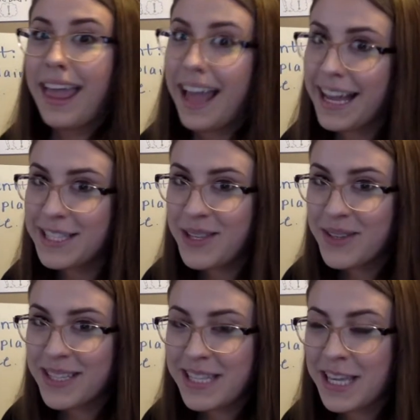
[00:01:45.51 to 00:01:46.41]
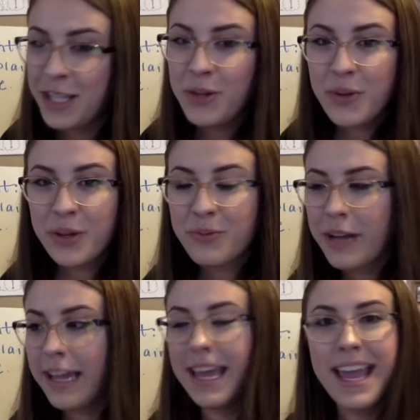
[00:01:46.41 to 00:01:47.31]
as you can see, you can
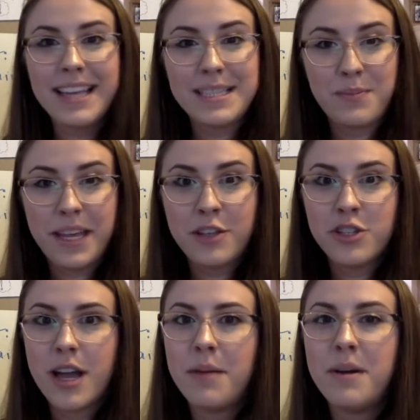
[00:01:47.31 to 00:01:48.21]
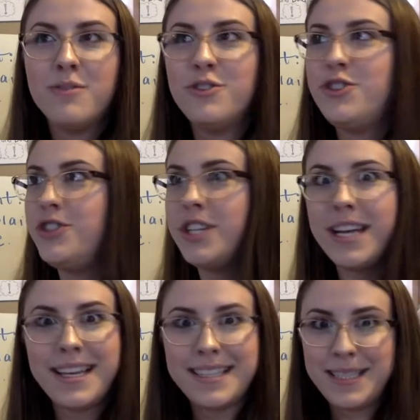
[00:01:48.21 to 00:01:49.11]
write a speech about
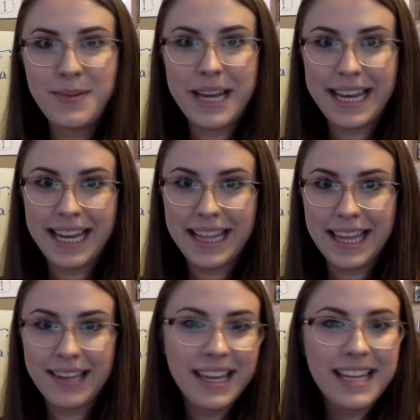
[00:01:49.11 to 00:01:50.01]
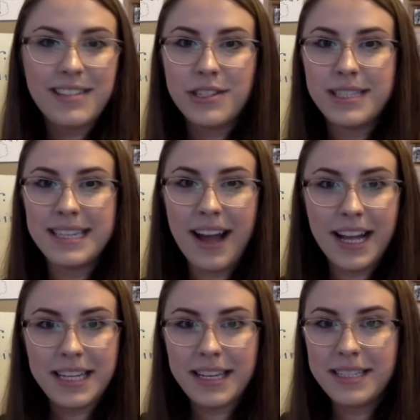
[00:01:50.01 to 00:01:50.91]
just about anything. It does
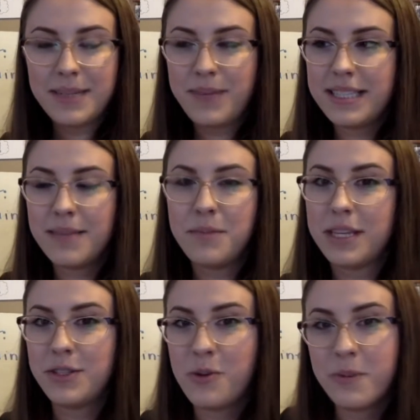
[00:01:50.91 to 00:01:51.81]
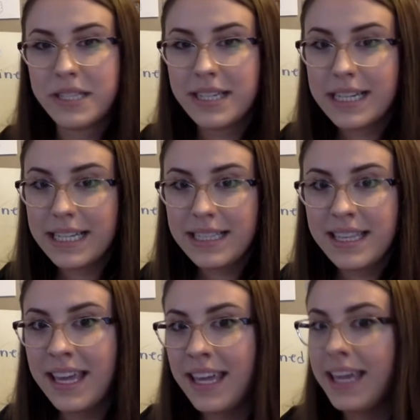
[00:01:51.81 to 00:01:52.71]
not need to be something super serious.
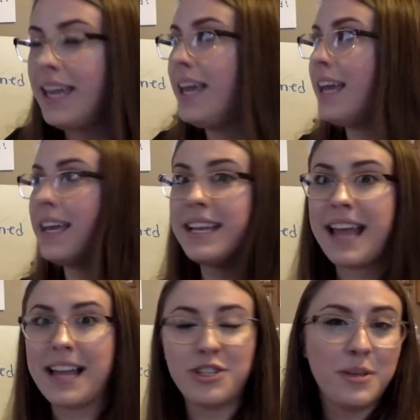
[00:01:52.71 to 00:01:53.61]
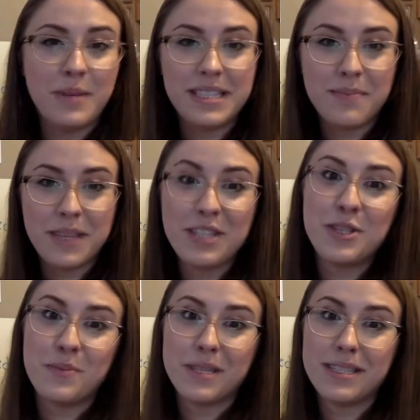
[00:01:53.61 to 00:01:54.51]
It can actually be something
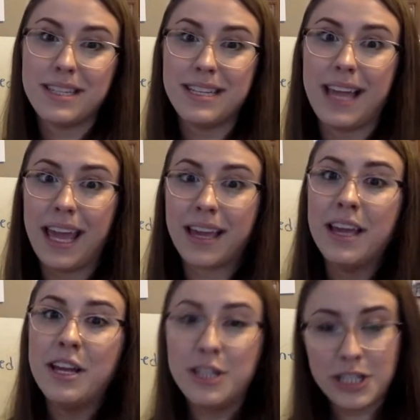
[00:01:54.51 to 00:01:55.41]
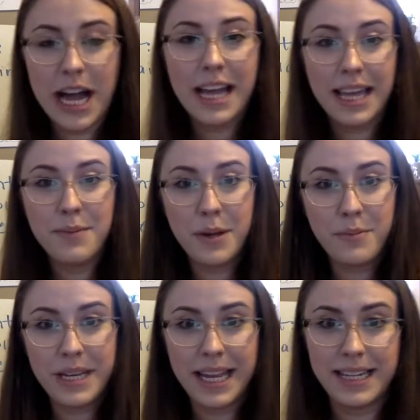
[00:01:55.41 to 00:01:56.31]
super silly like talking about
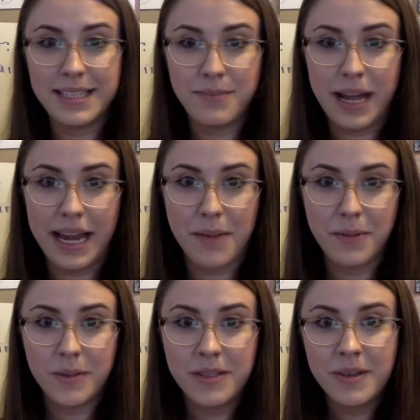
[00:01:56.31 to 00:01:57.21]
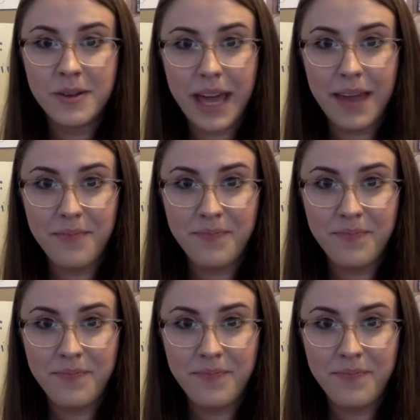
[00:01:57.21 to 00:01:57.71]
bananas and pineapples. Okay?